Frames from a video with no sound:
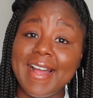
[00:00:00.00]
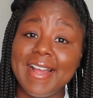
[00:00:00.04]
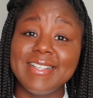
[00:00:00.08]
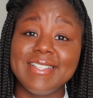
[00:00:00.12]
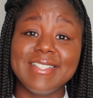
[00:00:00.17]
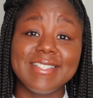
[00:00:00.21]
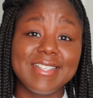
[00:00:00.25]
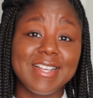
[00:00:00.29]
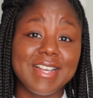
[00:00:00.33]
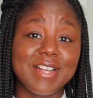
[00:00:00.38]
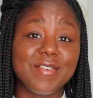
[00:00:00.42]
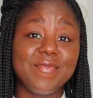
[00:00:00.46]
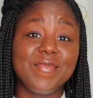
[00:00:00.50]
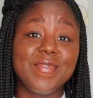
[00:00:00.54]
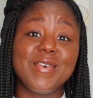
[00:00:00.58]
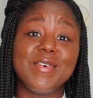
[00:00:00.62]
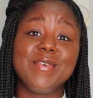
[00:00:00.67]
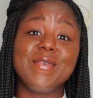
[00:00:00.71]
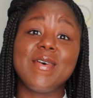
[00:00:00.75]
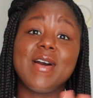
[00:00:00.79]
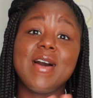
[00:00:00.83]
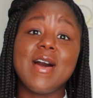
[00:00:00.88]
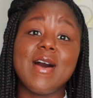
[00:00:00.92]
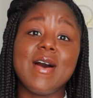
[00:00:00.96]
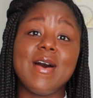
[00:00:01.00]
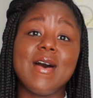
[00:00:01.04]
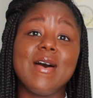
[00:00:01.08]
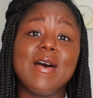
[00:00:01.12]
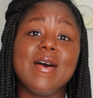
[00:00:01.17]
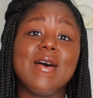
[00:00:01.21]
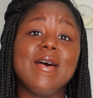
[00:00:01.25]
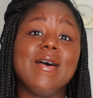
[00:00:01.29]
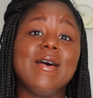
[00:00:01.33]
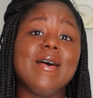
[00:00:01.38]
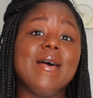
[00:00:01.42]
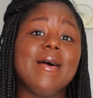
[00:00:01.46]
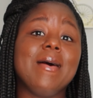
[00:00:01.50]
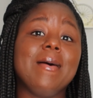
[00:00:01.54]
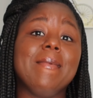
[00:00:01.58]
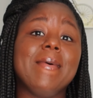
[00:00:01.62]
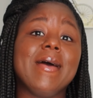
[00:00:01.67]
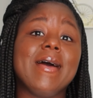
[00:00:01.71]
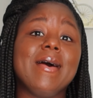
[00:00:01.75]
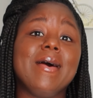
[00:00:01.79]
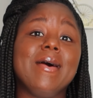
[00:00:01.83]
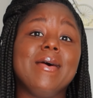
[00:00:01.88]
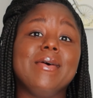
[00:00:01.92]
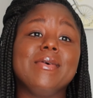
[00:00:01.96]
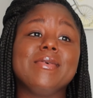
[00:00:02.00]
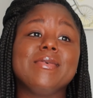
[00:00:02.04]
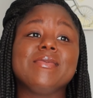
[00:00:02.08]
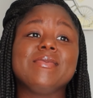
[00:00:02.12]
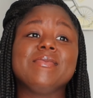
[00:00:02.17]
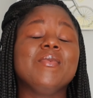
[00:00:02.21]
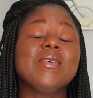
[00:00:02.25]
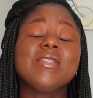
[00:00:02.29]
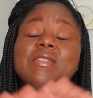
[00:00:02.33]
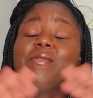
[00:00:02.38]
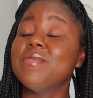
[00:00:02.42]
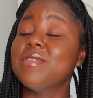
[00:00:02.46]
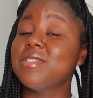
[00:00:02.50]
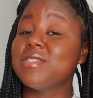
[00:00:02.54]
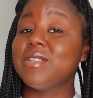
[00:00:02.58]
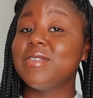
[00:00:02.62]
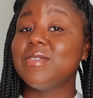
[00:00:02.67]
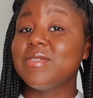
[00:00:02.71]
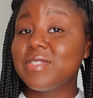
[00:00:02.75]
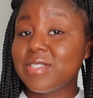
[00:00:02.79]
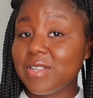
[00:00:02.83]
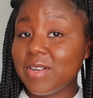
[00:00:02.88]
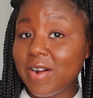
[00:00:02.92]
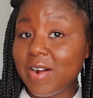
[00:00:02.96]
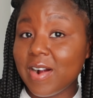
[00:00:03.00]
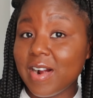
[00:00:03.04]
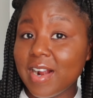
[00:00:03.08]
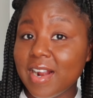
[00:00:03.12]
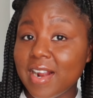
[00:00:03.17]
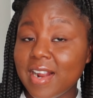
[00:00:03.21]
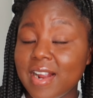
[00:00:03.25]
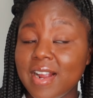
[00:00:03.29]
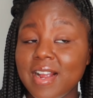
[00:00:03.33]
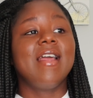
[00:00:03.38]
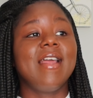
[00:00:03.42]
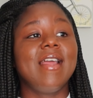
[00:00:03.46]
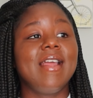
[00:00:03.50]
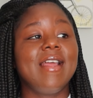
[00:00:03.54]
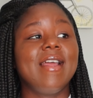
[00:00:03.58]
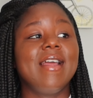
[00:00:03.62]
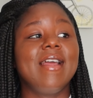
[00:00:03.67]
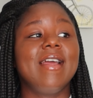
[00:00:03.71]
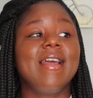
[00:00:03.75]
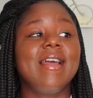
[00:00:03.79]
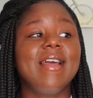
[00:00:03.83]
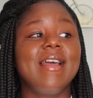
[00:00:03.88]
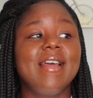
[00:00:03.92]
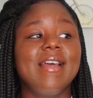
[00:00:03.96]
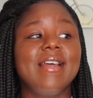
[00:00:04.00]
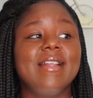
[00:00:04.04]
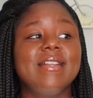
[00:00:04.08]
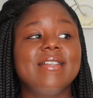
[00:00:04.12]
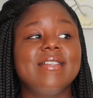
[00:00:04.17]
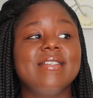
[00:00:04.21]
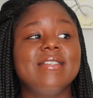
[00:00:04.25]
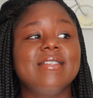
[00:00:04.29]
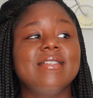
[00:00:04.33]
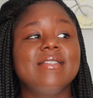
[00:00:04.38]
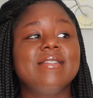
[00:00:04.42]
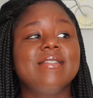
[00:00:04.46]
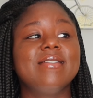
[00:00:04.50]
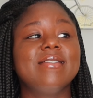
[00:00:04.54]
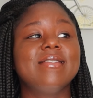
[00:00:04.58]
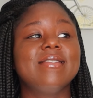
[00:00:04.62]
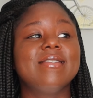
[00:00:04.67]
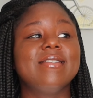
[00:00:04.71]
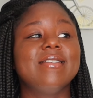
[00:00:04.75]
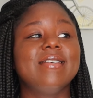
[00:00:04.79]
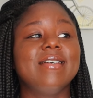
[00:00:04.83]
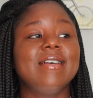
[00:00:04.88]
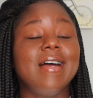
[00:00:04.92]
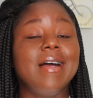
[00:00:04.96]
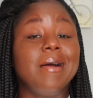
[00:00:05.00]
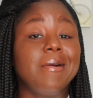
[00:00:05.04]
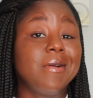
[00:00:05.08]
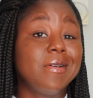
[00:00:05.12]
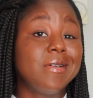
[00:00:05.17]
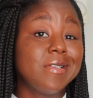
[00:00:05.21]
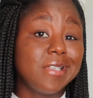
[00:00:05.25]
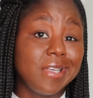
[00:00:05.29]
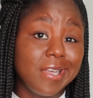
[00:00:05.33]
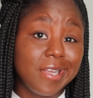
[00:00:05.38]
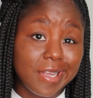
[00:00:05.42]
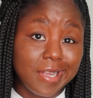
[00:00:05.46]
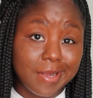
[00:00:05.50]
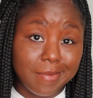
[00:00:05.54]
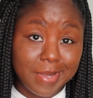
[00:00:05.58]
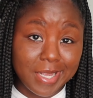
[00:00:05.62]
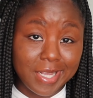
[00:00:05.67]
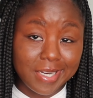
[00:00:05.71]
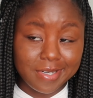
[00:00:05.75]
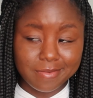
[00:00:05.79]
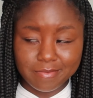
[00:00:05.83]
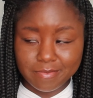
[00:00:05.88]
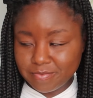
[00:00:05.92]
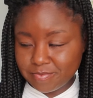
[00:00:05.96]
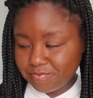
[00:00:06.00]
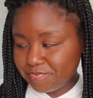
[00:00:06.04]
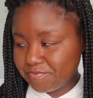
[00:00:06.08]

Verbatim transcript: I just got a phone call about what the results are and I'm gonna tell y'all about it